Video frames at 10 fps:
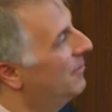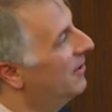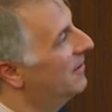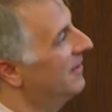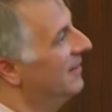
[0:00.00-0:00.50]

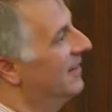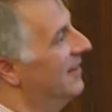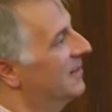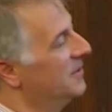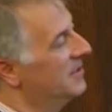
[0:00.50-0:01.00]
Bardin,
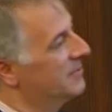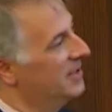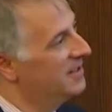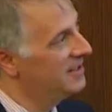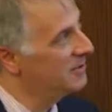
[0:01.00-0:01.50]
uh, who did his
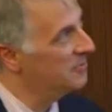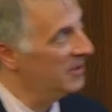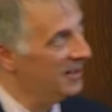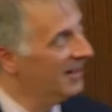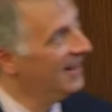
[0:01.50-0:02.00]
PhD with
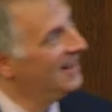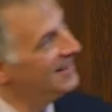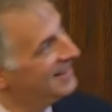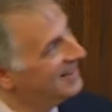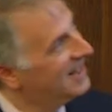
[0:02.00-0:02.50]
me,
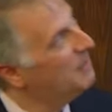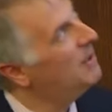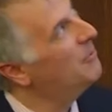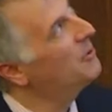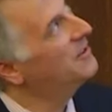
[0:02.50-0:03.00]
to come
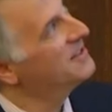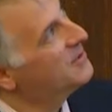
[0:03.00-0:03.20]
up with a